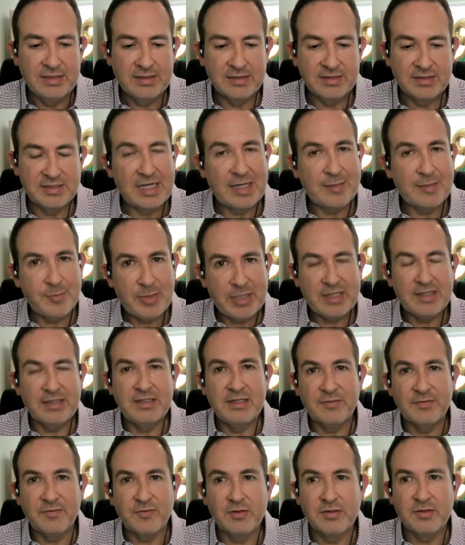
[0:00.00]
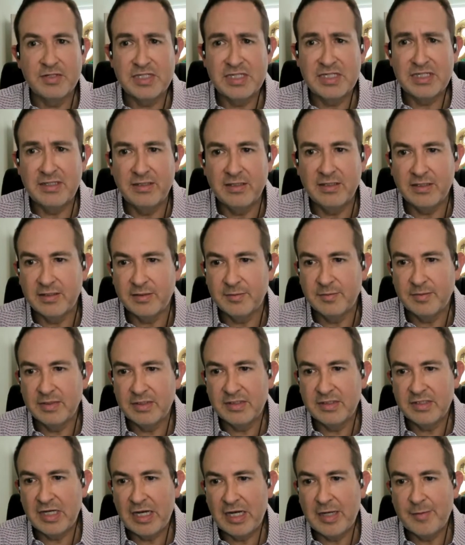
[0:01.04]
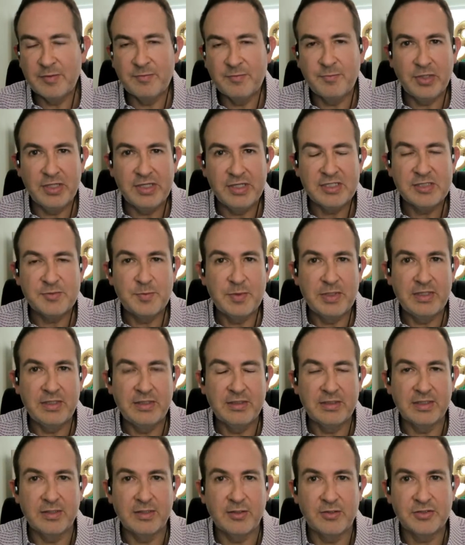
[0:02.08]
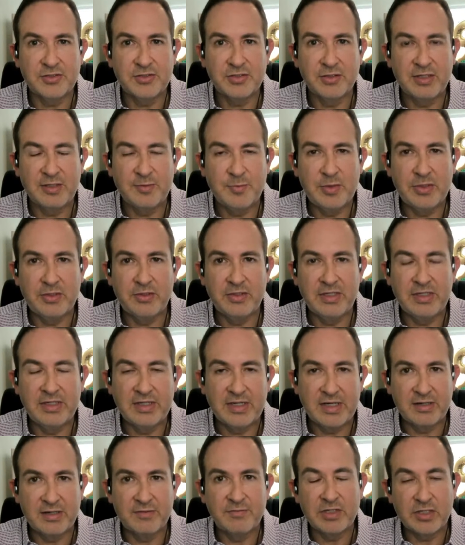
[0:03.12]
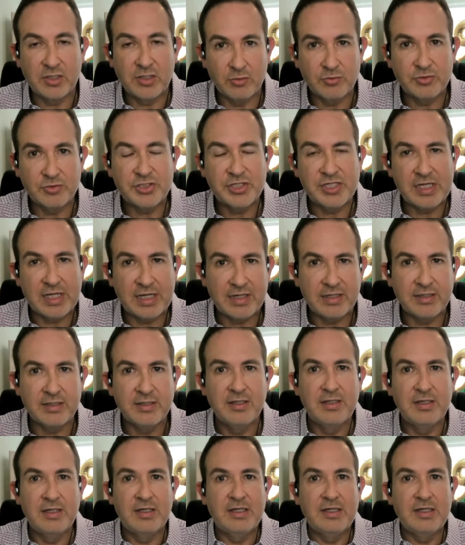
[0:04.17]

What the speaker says: Does that make a difference in the time of placement and also the ability to kind of negotiate